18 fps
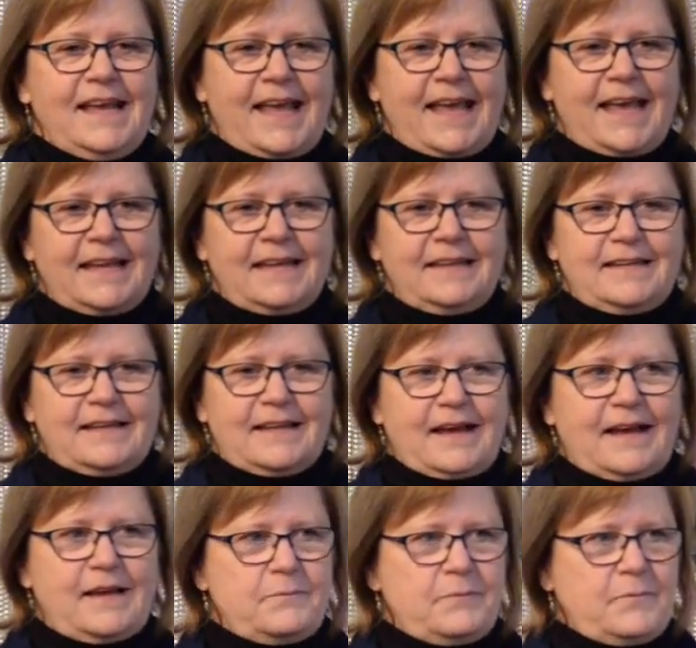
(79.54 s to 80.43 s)
And
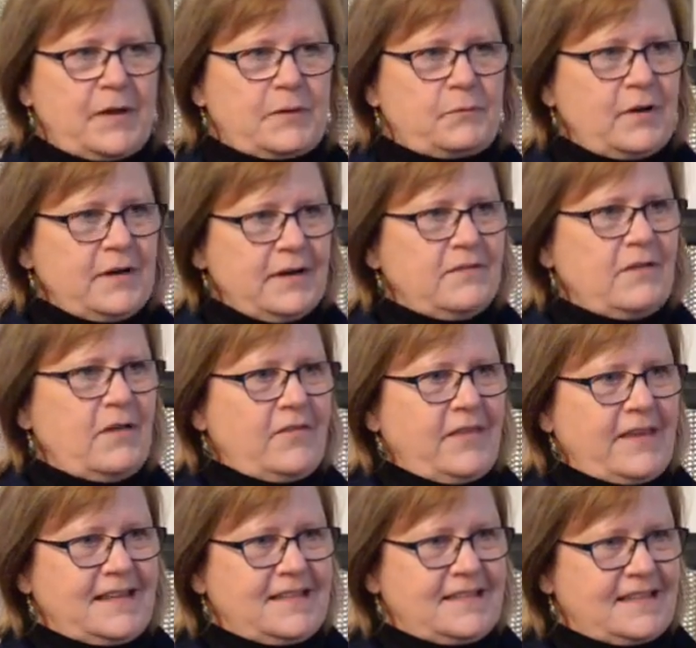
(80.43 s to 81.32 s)
but one of the
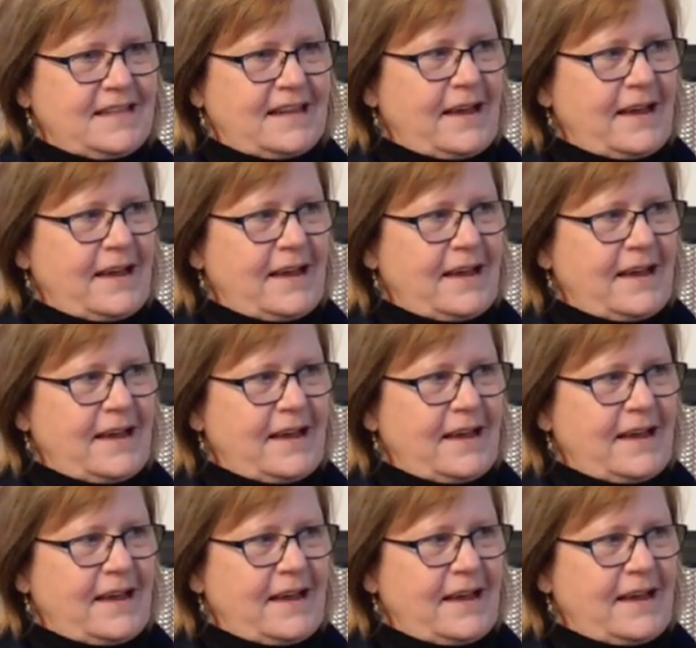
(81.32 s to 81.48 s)
things,